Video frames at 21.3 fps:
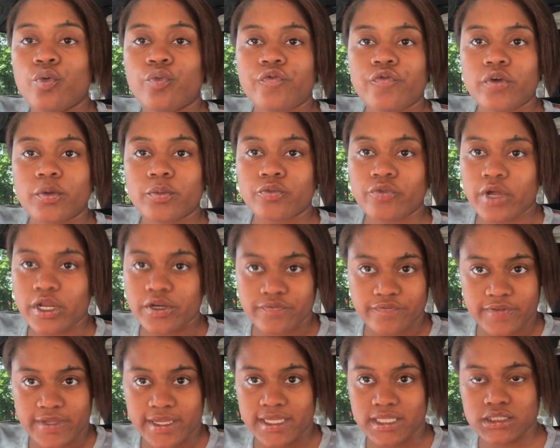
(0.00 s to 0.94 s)
from red
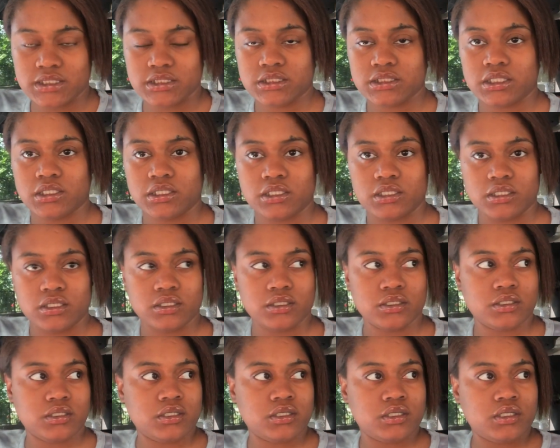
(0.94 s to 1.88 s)
phase
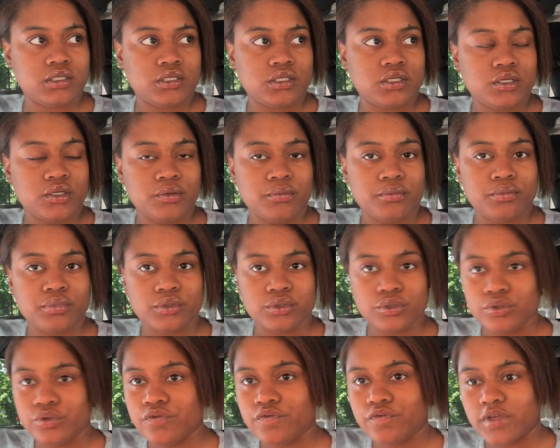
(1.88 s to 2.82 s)
to
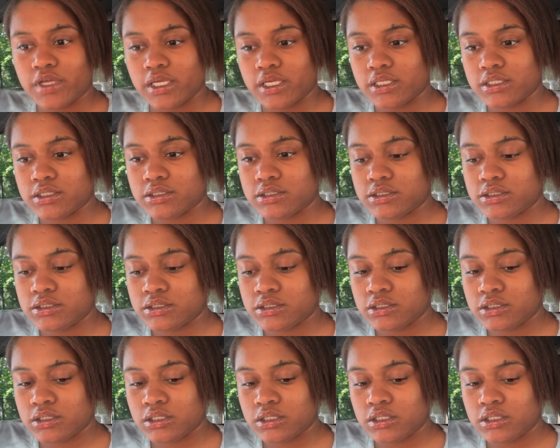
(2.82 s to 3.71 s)
blue phase,